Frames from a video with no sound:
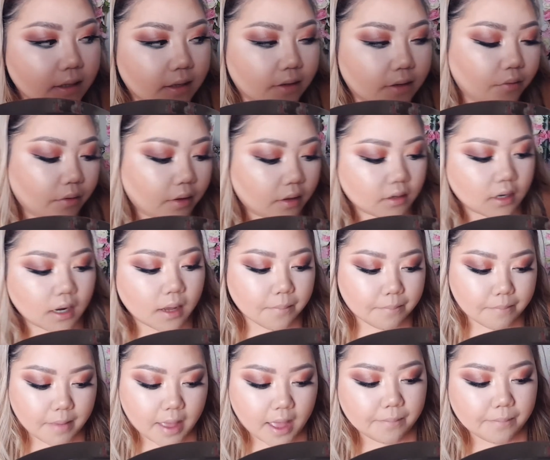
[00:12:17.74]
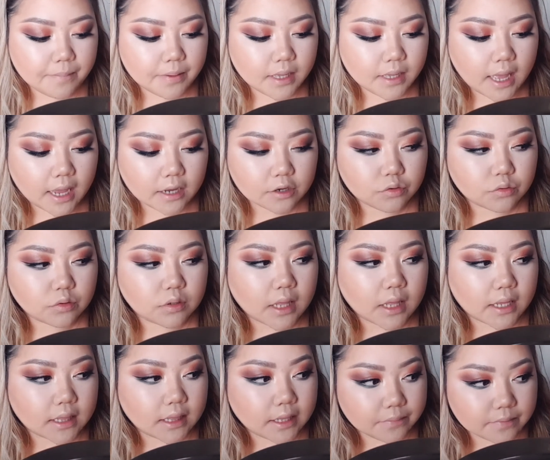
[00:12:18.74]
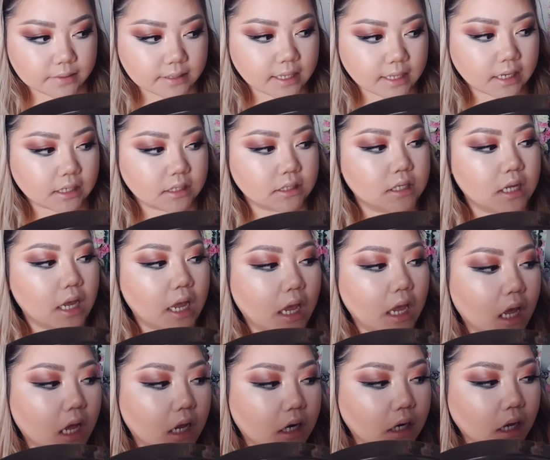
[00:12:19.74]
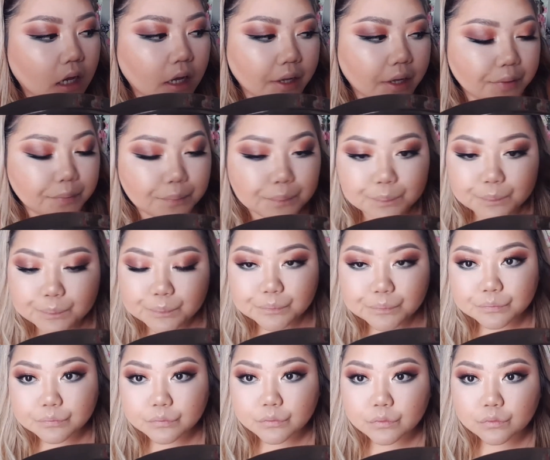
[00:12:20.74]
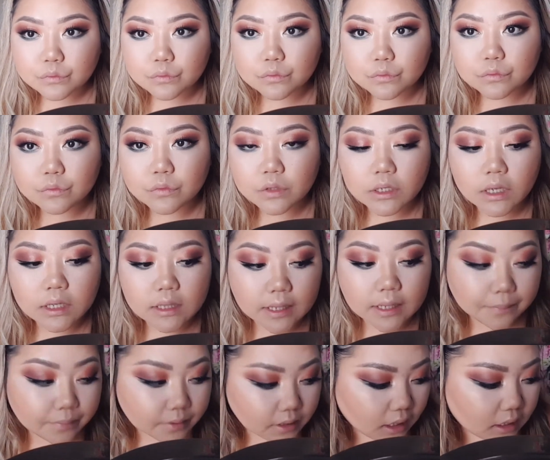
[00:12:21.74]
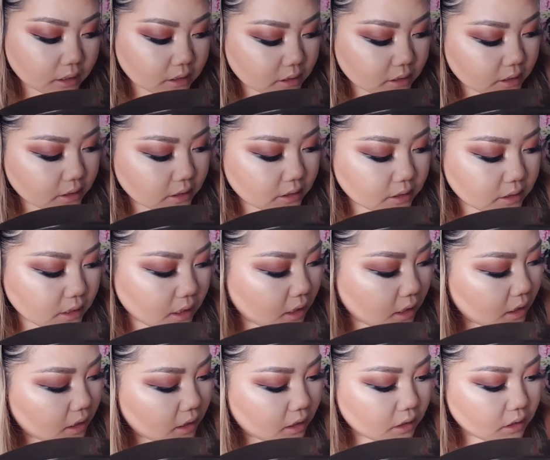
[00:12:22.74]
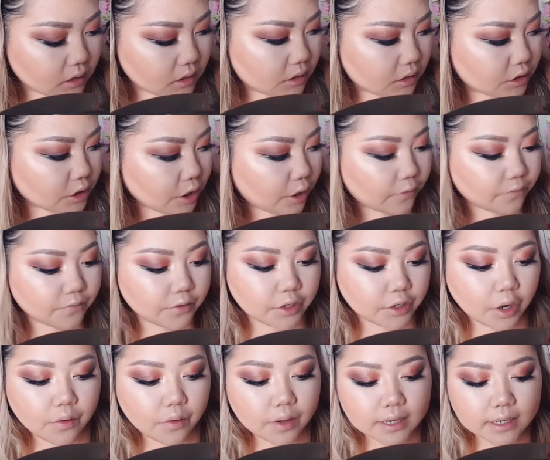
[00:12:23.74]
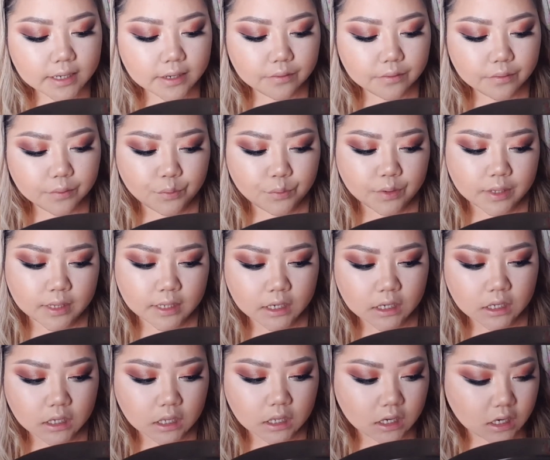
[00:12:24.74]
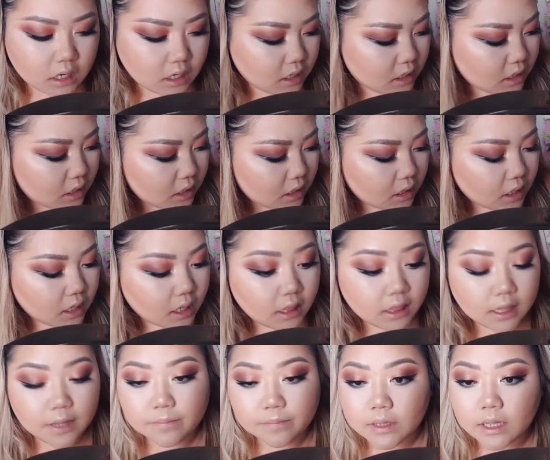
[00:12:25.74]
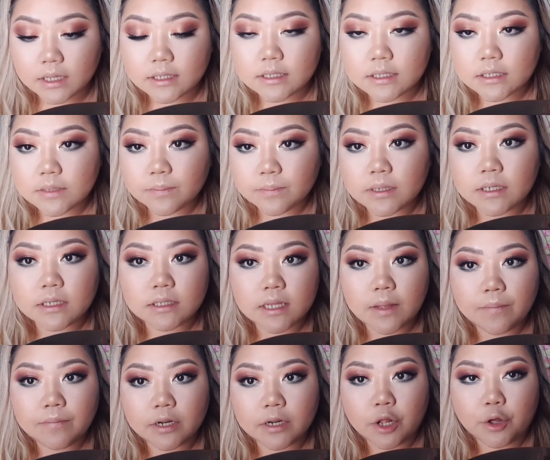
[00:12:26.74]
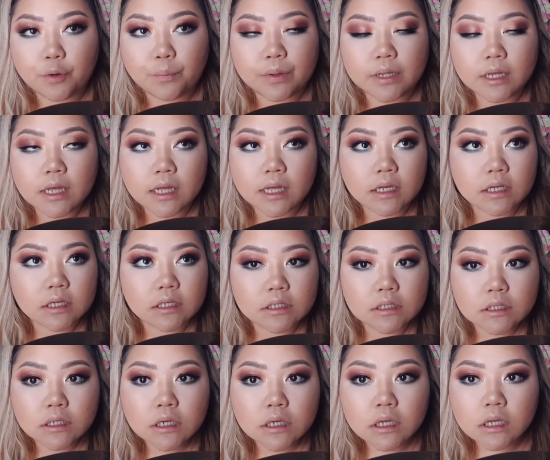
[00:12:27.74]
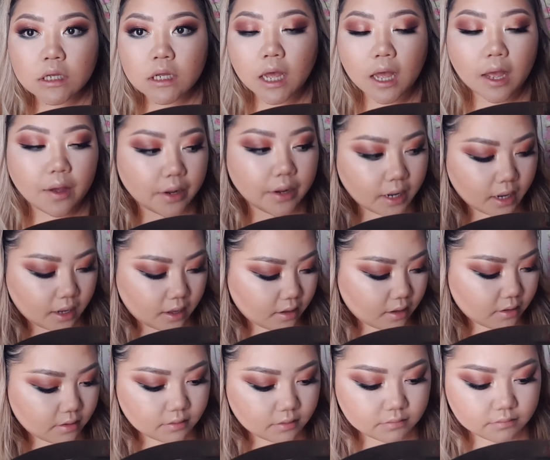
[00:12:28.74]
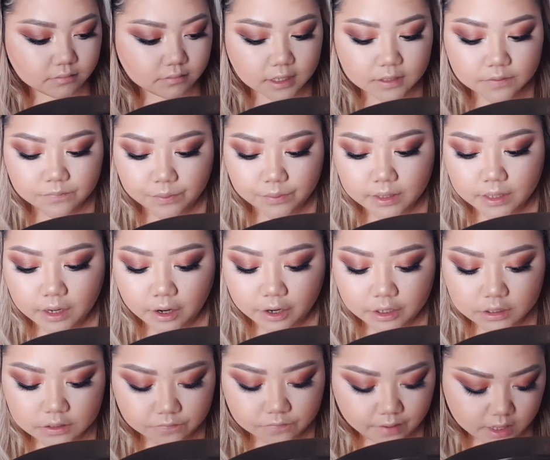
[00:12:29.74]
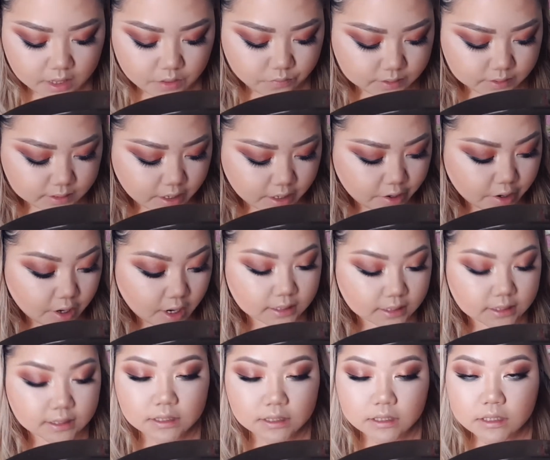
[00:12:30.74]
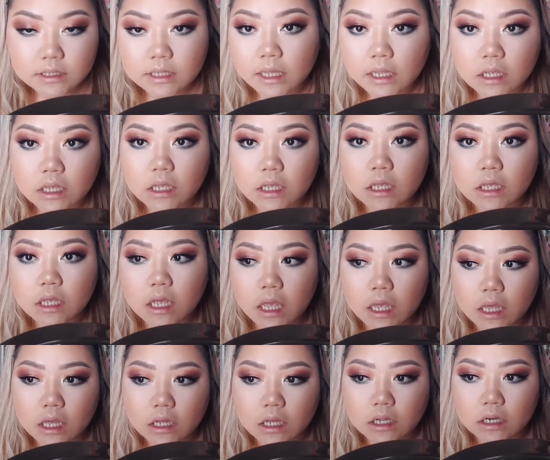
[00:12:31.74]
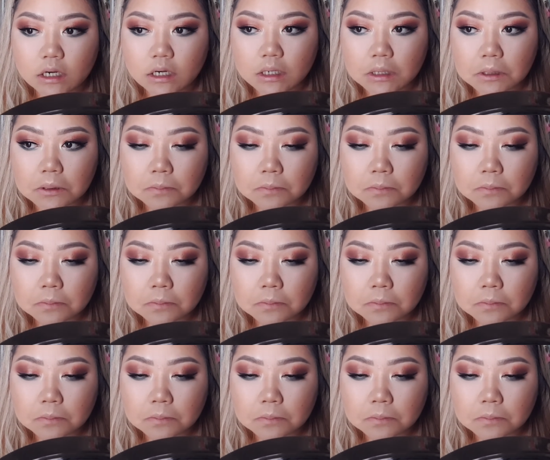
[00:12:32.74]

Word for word: well, not matte, but actual like lipsticks and um, lip glosses. So if you know any really good lip glosses, please let me know because I it's really hard to find the ones that are not sticky and